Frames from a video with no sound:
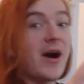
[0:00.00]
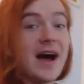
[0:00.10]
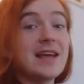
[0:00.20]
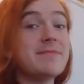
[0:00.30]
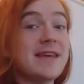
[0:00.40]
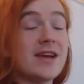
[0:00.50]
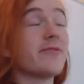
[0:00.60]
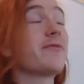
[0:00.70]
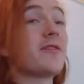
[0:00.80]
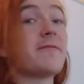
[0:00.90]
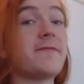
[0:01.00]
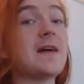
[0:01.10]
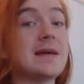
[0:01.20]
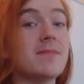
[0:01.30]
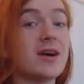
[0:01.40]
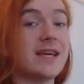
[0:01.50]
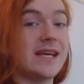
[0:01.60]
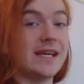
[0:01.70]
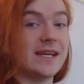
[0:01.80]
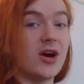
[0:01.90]
I am here for the funny
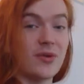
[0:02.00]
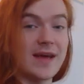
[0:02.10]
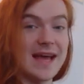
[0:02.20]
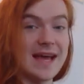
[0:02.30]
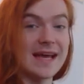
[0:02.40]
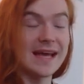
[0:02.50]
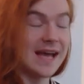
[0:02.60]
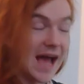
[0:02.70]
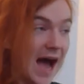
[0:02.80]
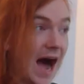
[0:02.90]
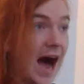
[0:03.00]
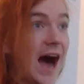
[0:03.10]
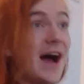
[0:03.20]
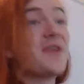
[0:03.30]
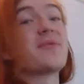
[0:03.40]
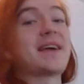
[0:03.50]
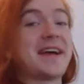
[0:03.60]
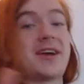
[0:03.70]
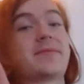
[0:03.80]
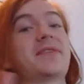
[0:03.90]
monkey, okay? I don't
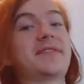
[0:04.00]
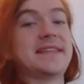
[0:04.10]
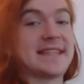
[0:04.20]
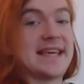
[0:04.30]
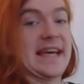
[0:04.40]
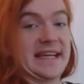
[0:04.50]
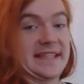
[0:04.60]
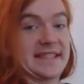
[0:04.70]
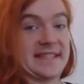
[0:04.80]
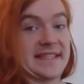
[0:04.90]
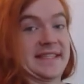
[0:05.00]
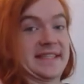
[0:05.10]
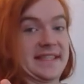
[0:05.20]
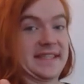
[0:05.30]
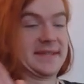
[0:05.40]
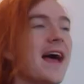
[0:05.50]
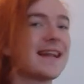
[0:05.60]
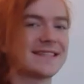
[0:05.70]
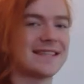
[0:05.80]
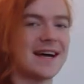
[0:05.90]
care about these kids that
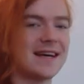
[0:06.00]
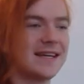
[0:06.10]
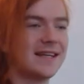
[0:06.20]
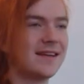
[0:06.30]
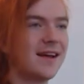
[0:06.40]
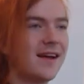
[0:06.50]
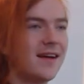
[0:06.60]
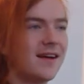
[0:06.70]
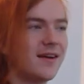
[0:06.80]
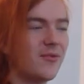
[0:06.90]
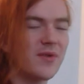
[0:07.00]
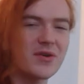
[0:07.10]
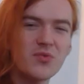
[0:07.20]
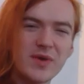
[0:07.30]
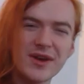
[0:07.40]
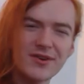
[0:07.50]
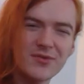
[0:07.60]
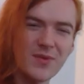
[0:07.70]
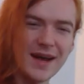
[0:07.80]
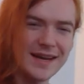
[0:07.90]
aside, what a
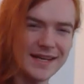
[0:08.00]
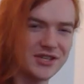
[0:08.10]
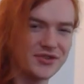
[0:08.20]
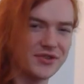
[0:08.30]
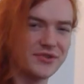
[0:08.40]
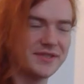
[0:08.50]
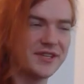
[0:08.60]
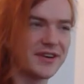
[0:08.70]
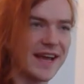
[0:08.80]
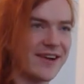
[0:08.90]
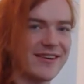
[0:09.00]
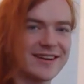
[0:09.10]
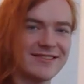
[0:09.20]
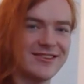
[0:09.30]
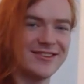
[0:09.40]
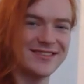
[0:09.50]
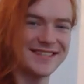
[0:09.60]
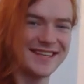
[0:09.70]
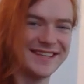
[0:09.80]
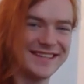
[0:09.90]
weird way to introduce your characters.